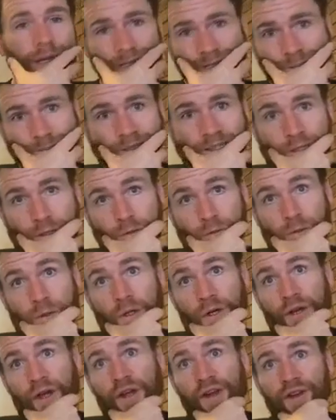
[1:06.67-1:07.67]
to make sure
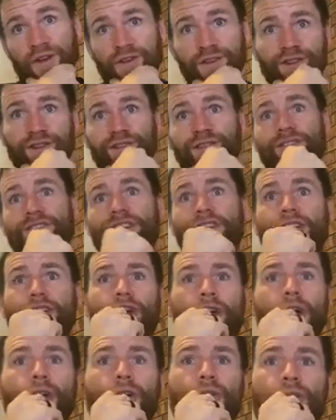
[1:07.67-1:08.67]
I don't
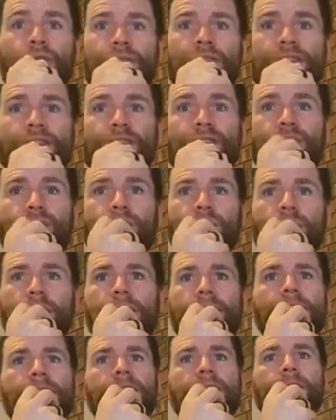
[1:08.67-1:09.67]
overdo
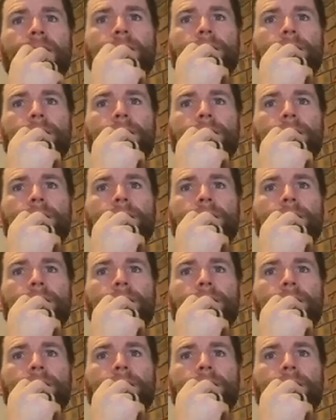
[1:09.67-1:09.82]
it.